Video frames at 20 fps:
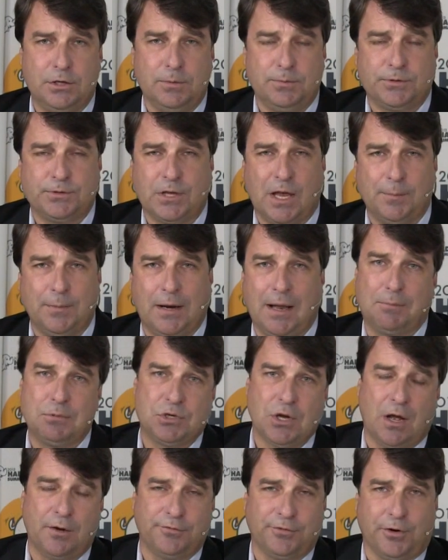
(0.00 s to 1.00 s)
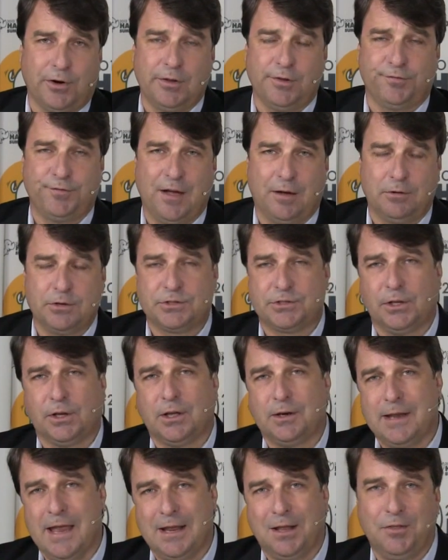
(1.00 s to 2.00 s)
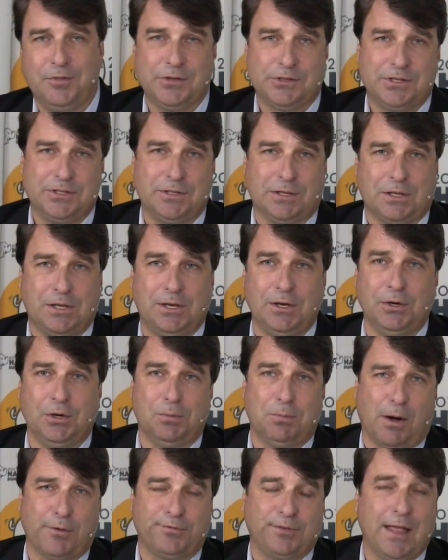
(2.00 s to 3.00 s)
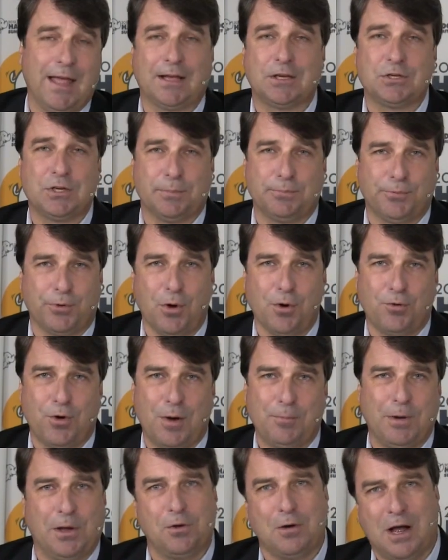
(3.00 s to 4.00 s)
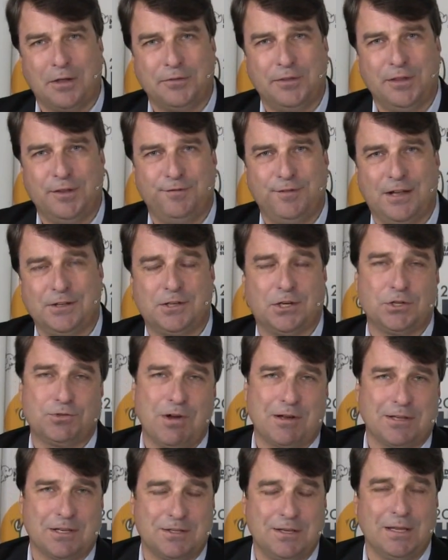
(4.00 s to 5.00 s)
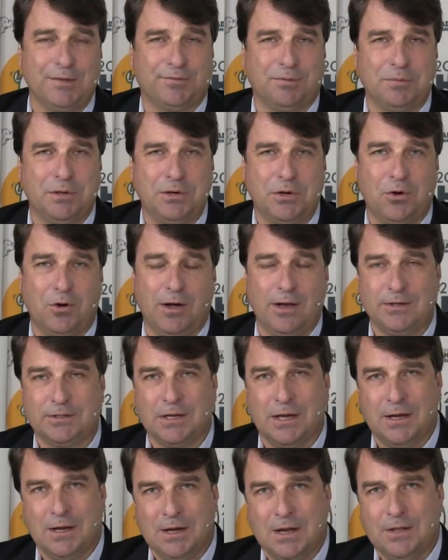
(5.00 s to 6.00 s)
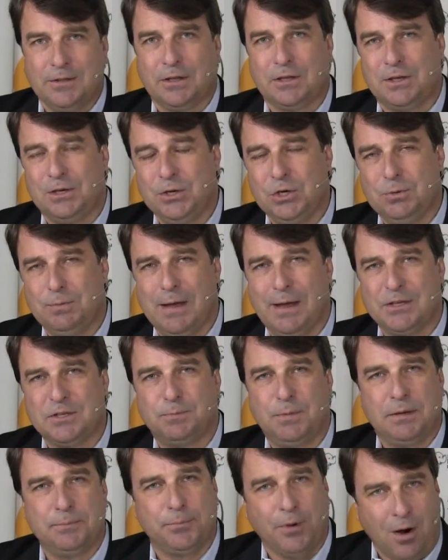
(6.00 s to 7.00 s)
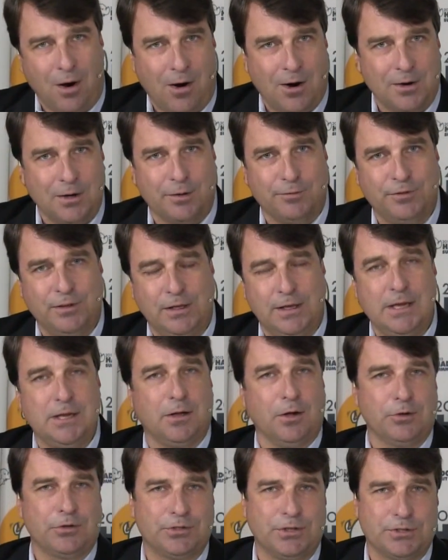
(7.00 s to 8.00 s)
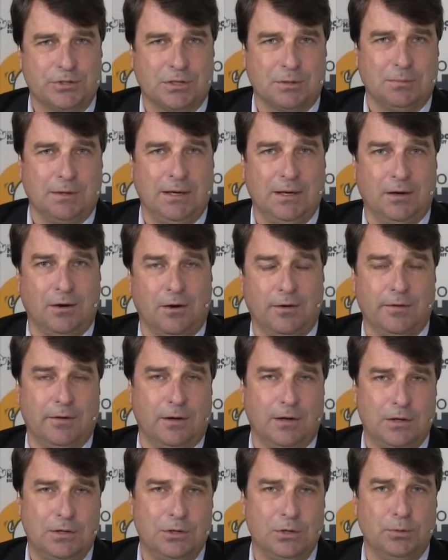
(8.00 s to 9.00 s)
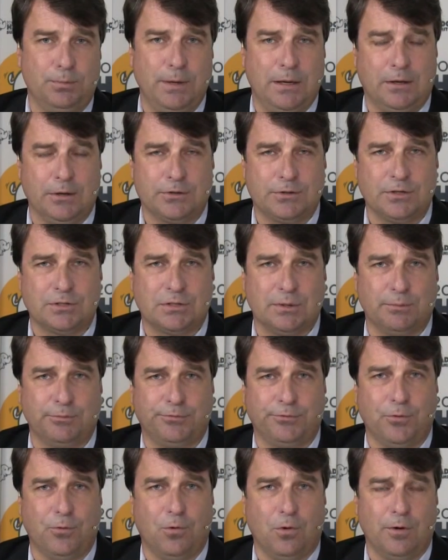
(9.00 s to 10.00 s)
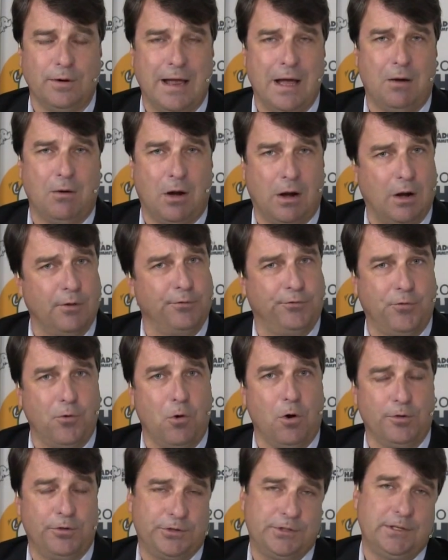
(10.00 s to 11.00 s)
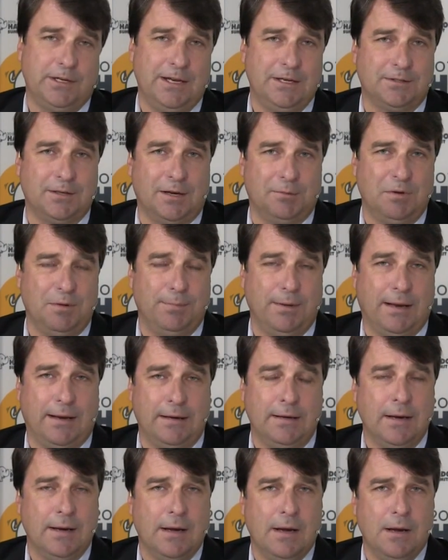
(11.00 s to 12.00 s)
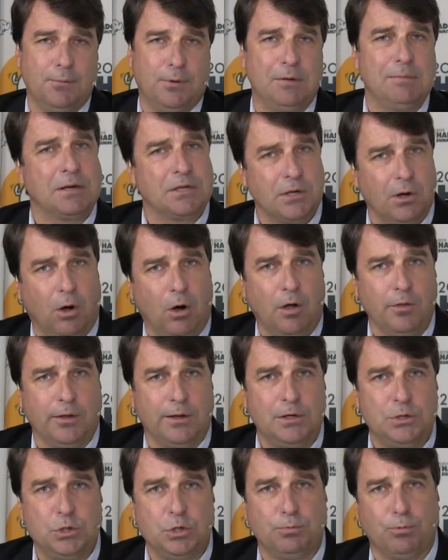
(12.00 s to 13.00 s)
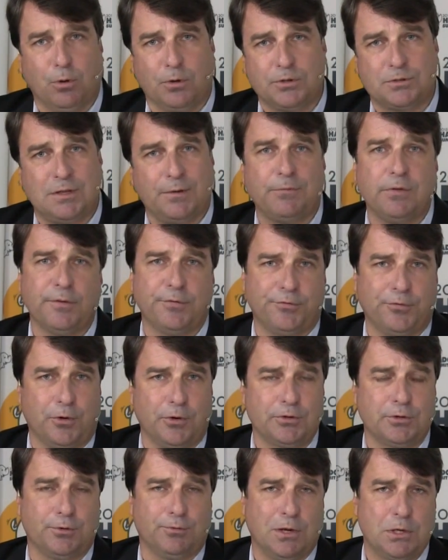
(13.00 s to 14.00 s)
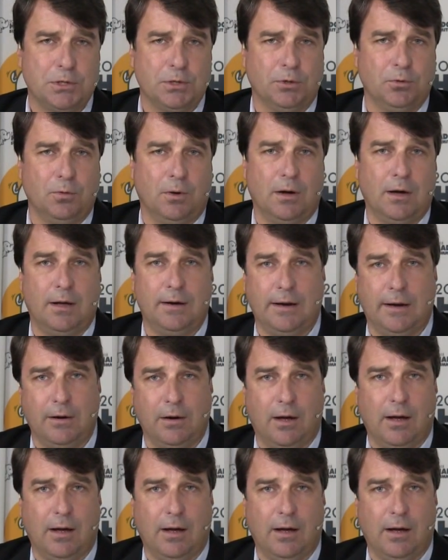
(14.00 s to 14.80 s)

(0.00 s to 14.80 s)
Summit. I'm John Furrier, the founder of SiliconANGLE. This is theCUBE, our flagship program. We go out to the events, extract the ceiling from the noise. theCUBE has been part of the ecosystem here in the Hadoop ecosystem for now on our 4th season. We've been pretty much at all the Hadoop worlds except for the first original one, and